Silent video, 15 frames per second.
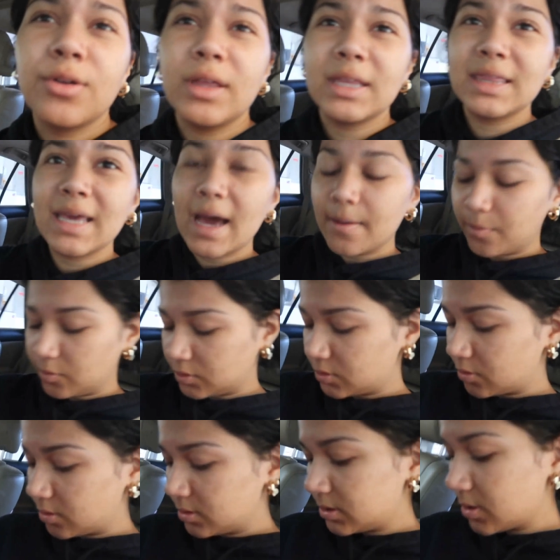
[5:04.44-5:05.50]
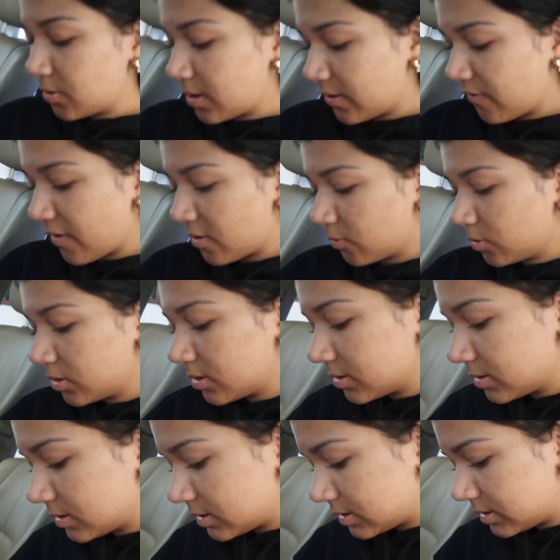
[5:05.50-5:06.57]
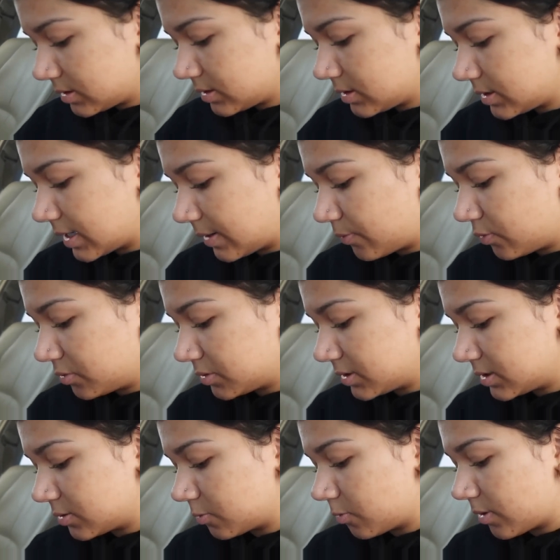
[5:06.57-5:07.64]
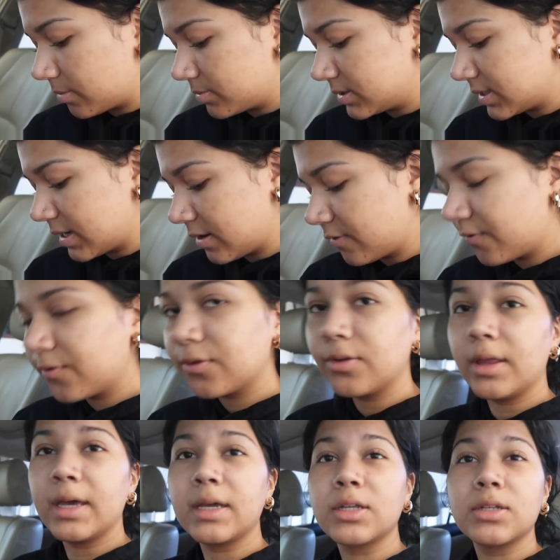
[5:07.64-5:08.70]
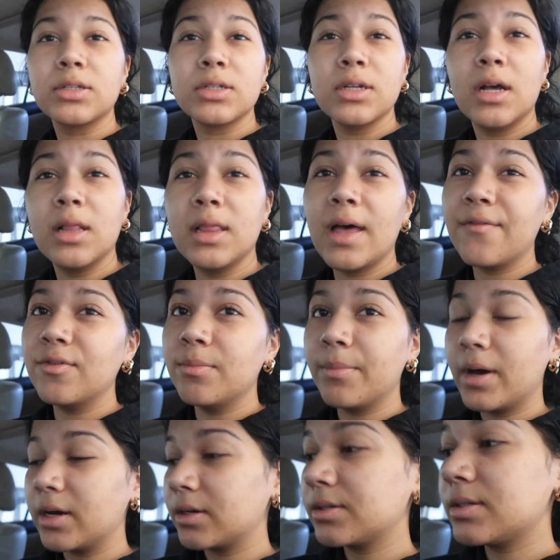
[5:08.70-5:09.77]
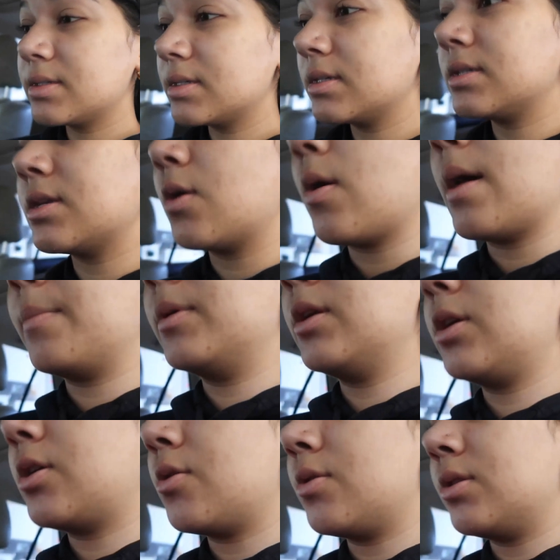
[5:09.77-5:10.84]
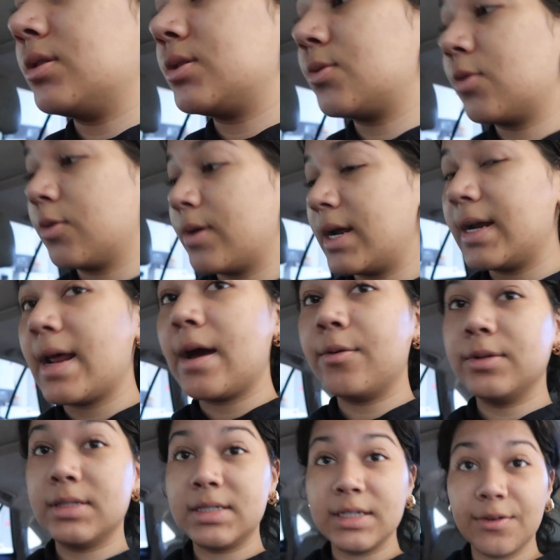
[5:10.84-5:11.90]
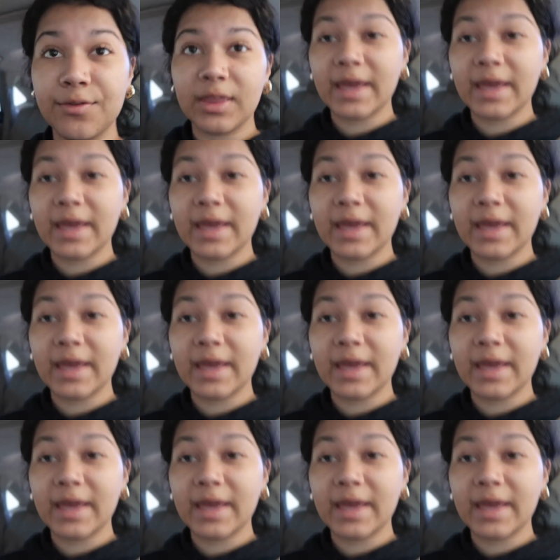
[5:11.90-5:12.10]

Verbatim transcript: or like the Apple store. So I found one on Staples' website for like 11 bucks. So I'm gonna go to the store right now and see if